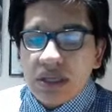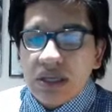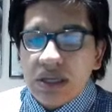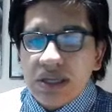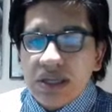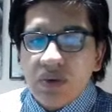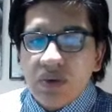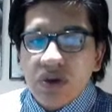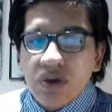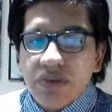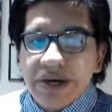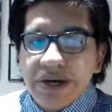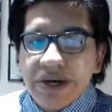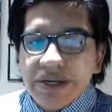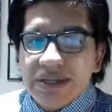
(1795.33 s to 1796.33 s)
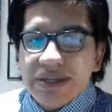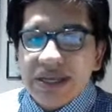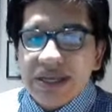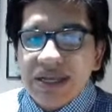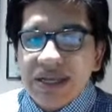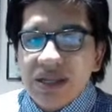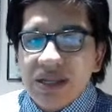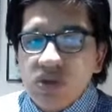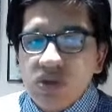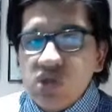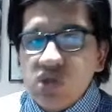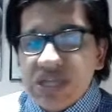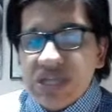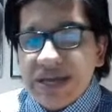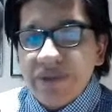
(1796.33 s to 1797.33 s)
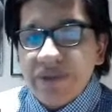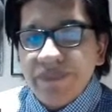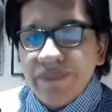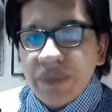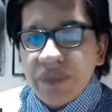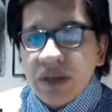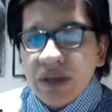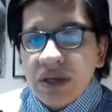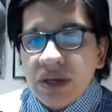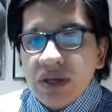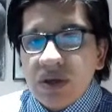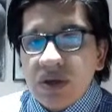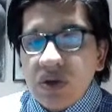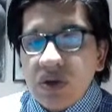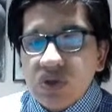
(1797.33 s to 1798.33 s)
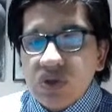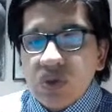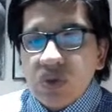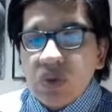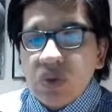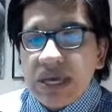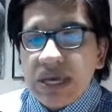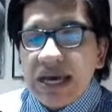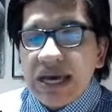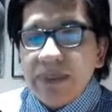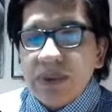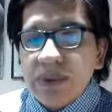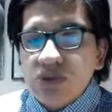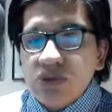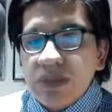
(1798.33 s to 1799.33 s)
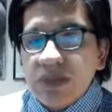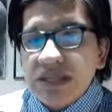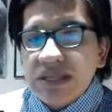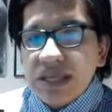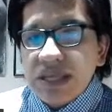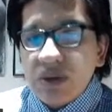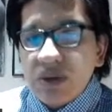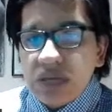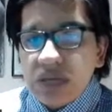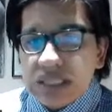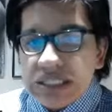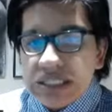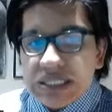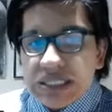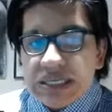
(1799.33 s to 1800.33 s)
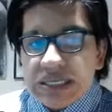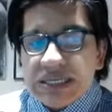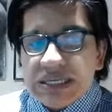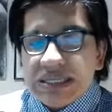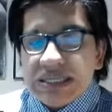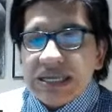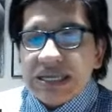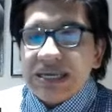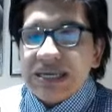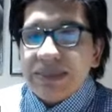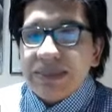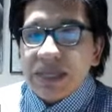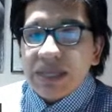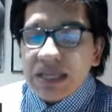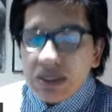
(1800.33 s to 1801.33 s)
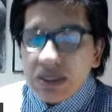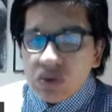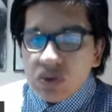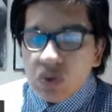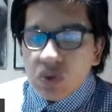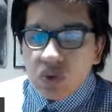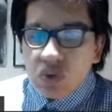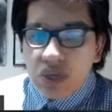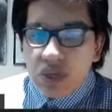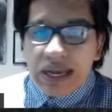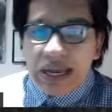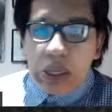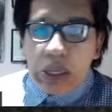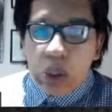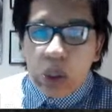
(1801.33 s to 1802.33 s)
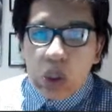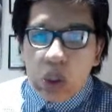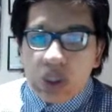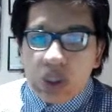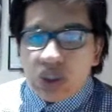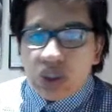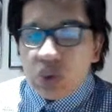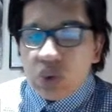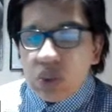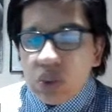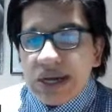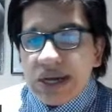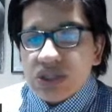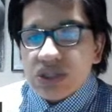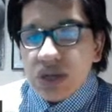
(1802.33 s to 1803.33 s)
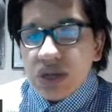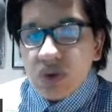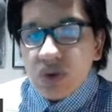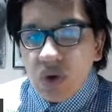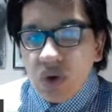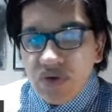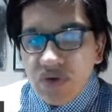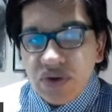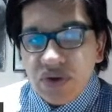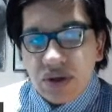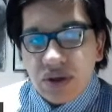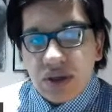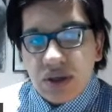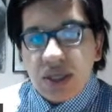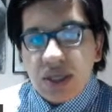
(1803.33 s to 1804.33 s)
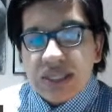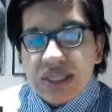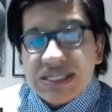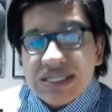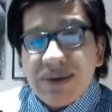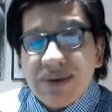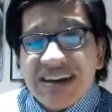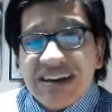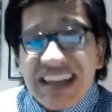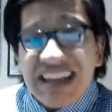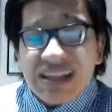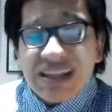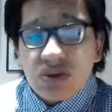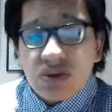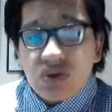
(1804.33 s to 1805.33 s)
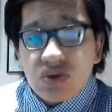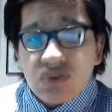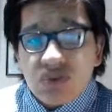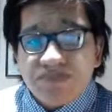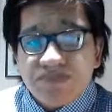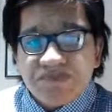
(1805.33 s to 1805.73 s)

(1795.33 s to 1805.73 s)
in the world market. They needed to sell. You know, so we have los plantadores que tienen que vender su algodón y su arroz necesitaban créditos.